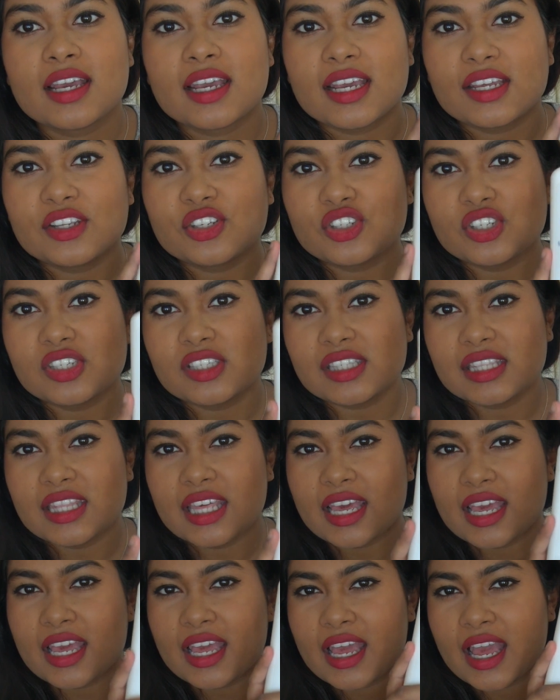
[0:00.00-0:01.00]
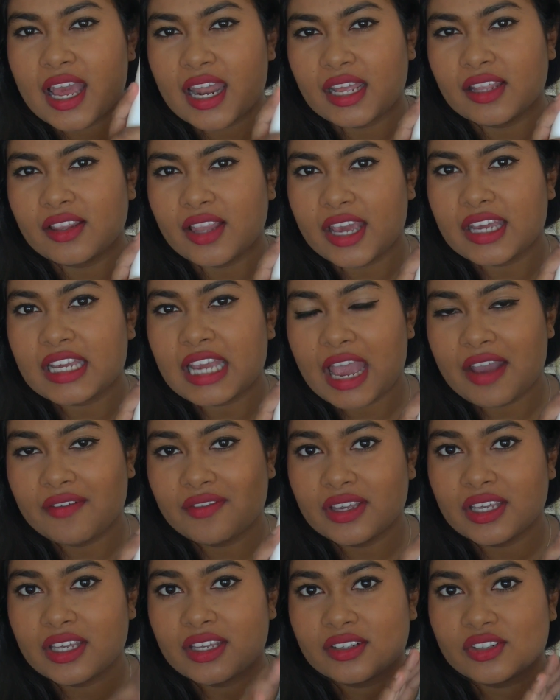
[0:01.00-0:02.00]
it's just there and I like
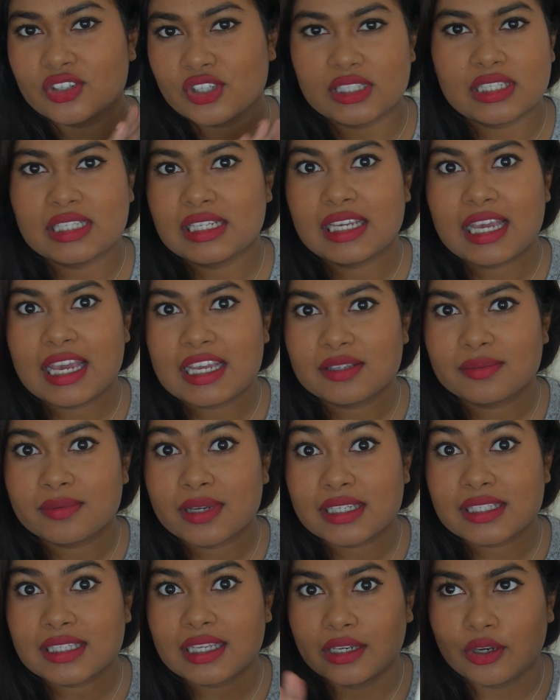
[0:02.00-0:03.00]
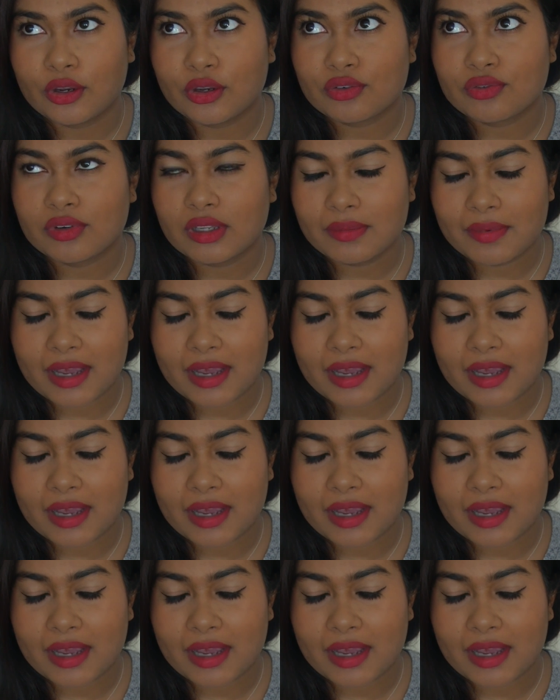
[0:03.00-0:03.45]
having it just in case my skin goes really